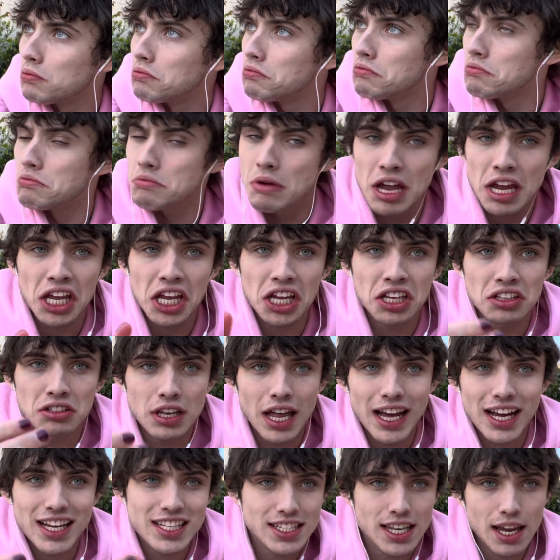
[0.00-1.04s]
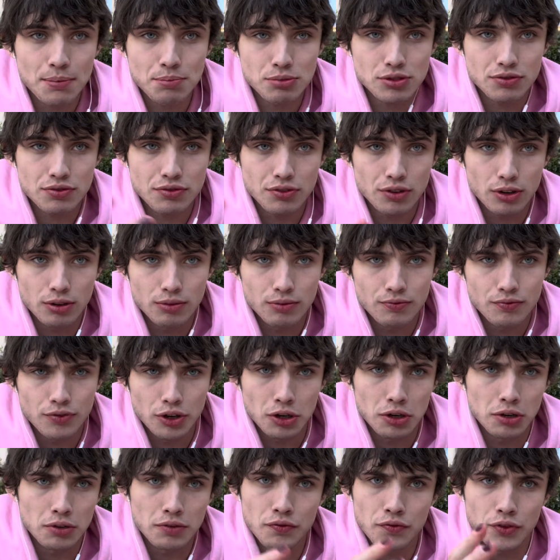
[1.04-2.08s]
making next steps
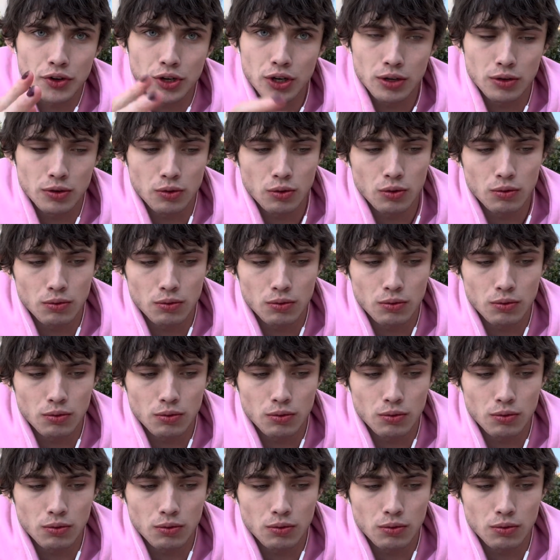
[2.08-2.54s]
for